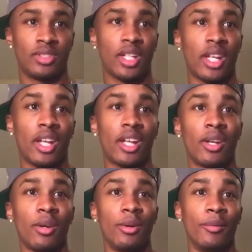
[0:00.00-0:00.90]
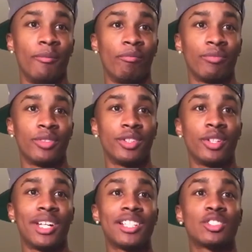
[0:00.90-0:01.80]
Damn.
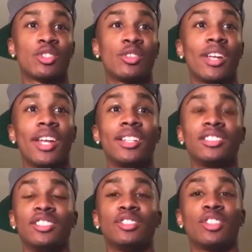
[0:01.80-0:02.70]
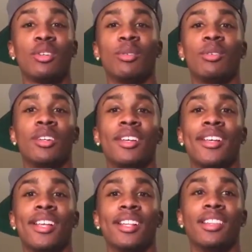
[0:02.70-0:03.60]
Yo, that's crazy. So,
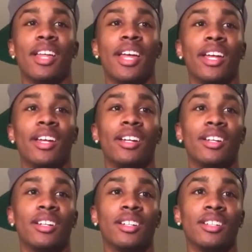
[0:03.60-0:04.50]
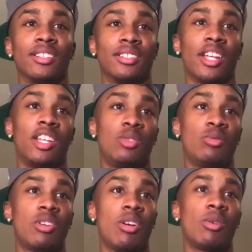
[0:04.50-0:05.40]
like, there
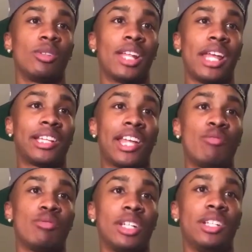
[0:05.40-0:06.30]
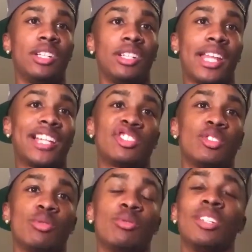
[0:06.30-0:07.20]
you go. Like, they really, like,
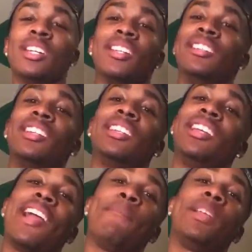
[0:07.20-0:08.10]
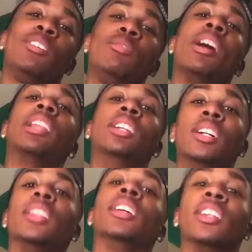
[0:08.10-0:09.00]
so Nicki, I mean, you know, I
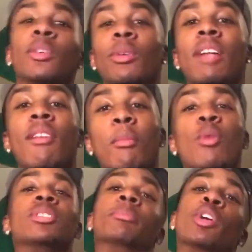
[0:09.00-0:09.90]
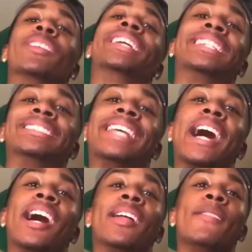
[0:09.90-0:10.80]
love Nicki or whatever. I'm always gonna be on Nicki's
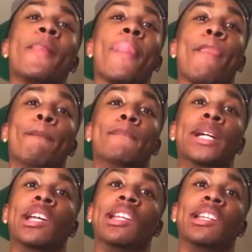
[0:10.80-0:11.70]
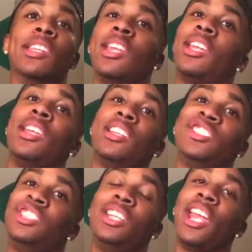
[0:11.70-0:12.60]
side. But Nicki,
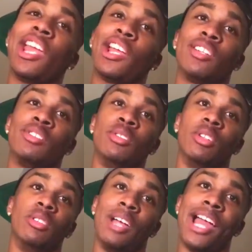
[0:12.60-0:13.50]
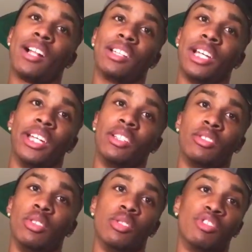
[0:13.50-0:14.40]
she can't, you know, act
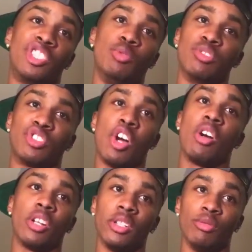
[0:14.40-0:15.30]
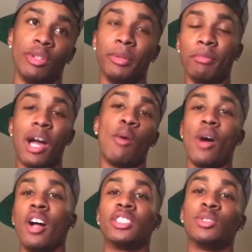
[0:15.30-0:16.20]
like, you know, she was talking to Remy Ma
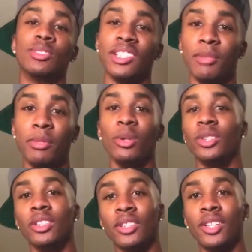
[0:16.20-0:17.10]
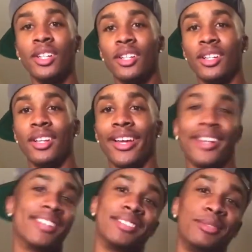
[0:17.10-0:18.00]
while she was in the building.
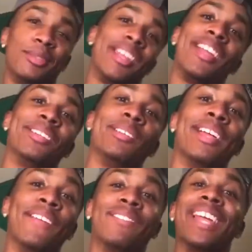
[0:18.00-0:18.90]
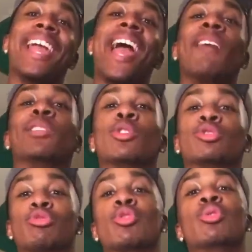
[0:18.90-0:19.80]
Like, you can't do, if they have
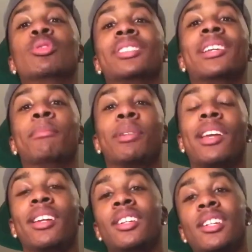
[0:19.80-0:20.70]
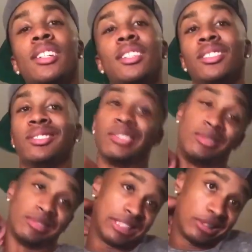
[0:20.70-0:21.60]
those rules in play.
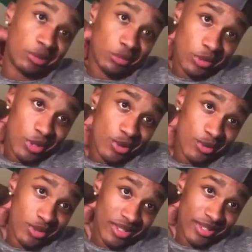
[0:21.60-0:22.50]
So I don't know.